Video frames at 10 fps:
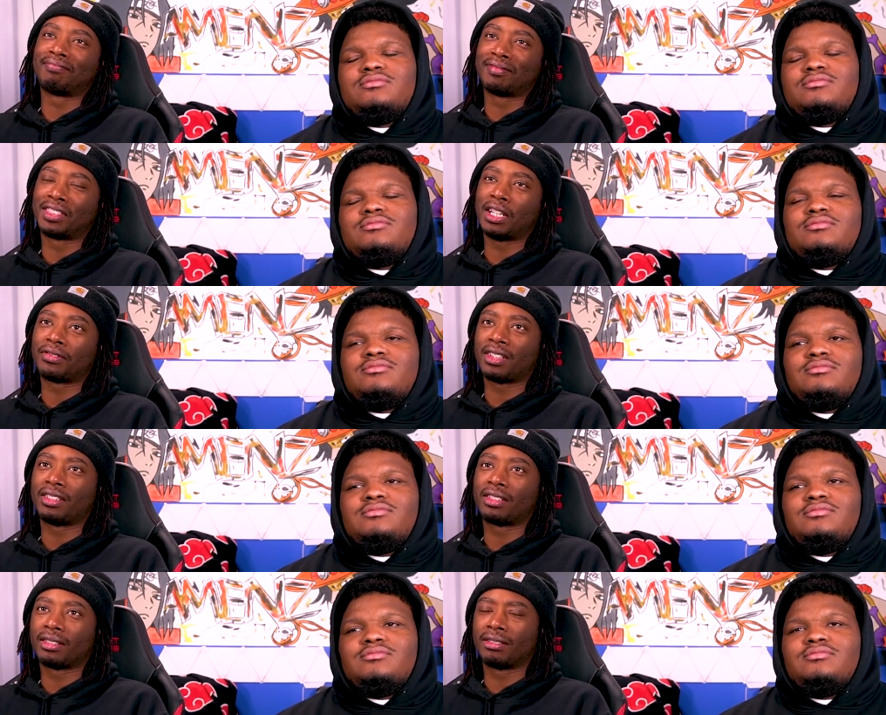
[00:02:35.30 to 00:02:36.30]
Speaker 1: chef
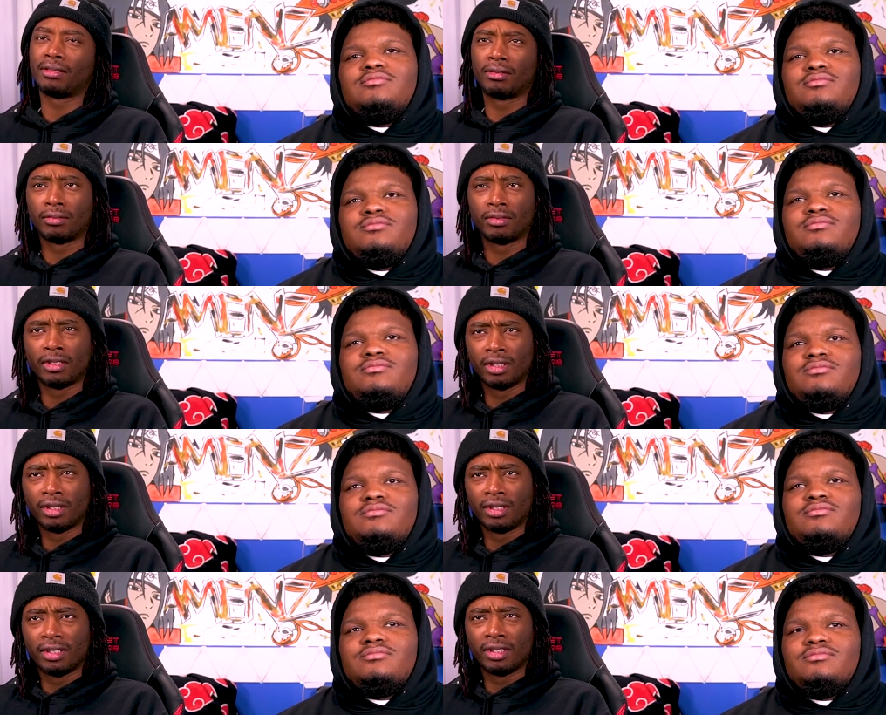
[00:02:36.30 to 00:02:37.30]
kiss. Mhm.
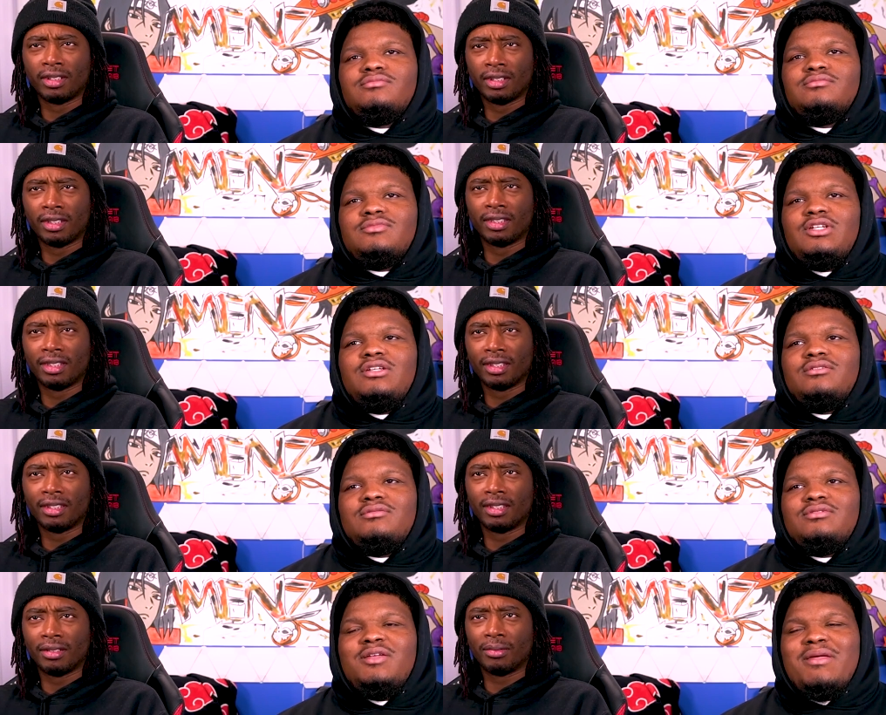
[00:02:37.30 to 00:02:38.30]
Yeah,
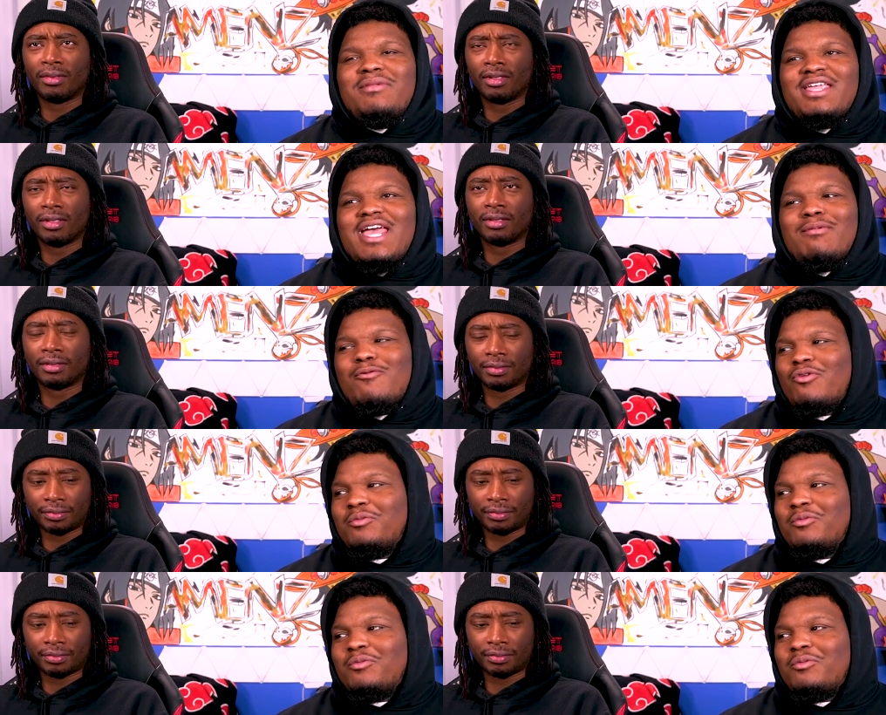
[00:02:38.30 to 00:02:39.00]
and it kind of made me want to